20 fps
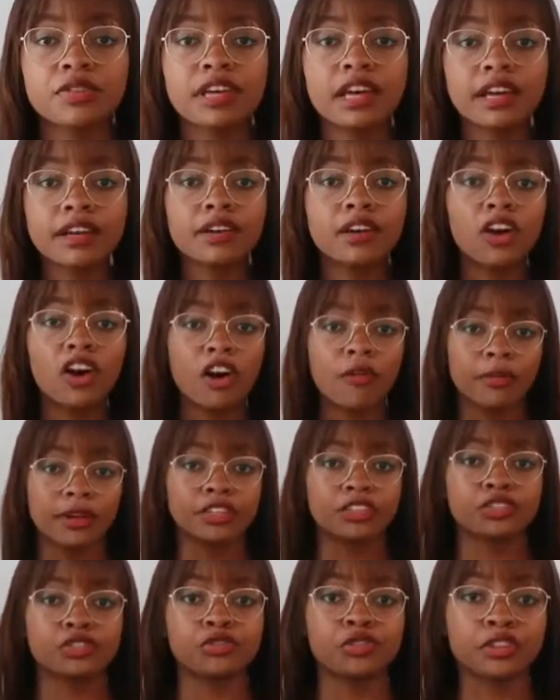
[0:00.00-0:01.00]
that
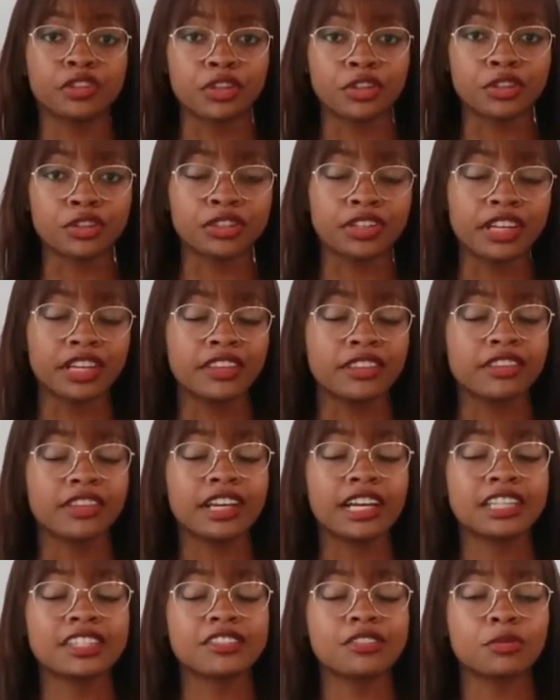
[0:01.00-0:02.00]
comment triggered, and
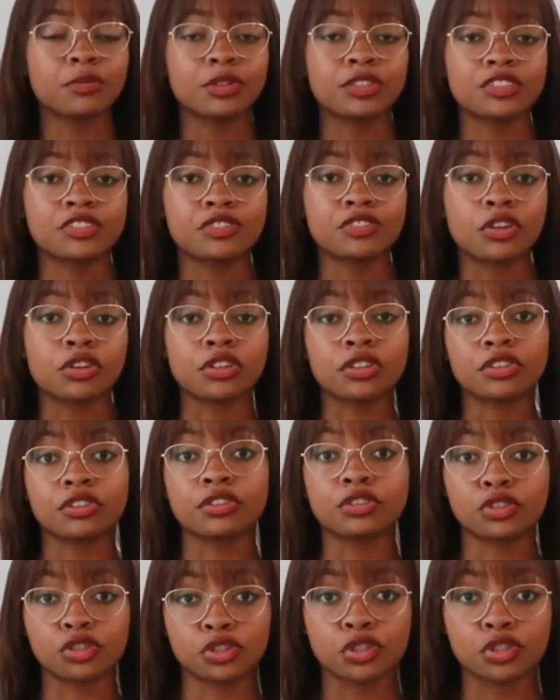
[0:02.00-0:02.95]
that's what started the